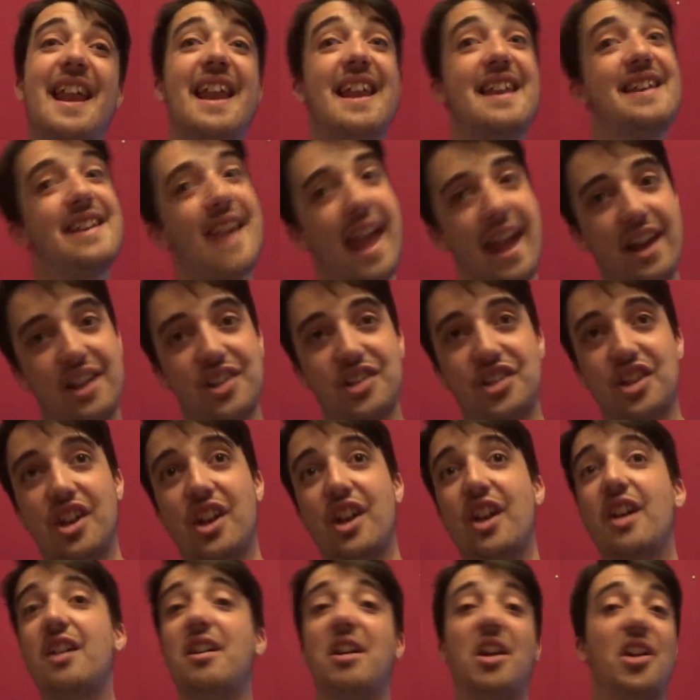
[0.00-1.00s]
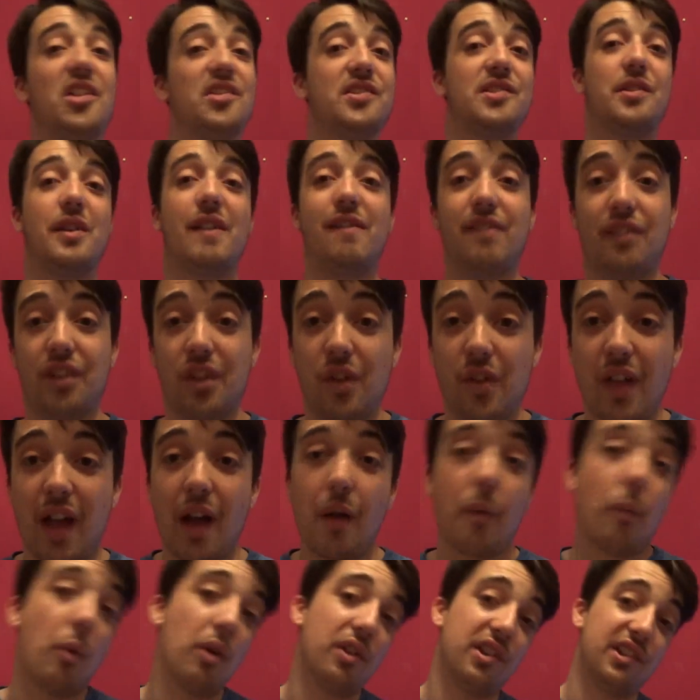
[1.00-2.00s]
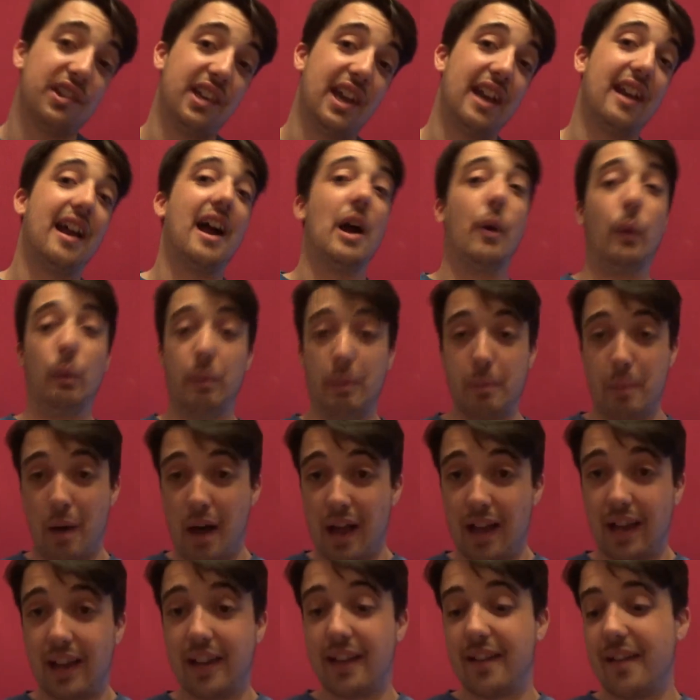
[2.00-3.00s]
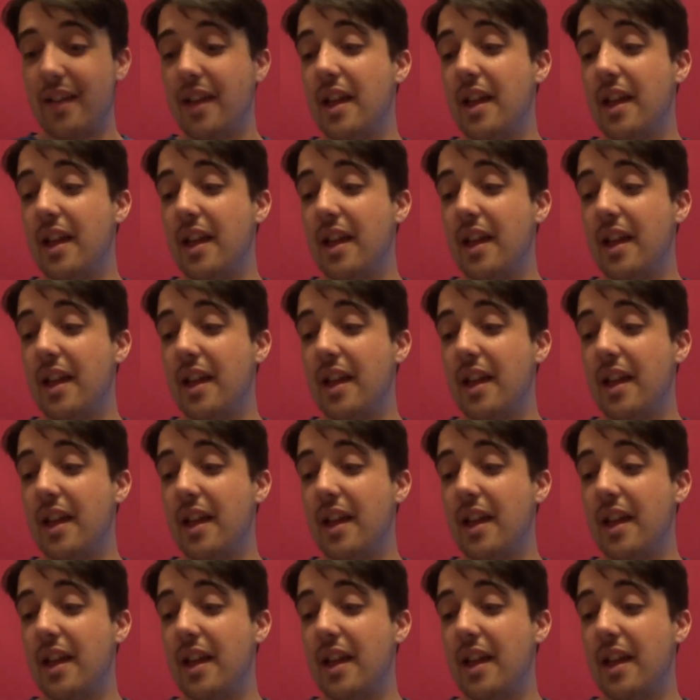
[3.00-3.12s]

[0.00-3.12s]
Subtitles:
next year, because if they do that, once again, I will be buying it.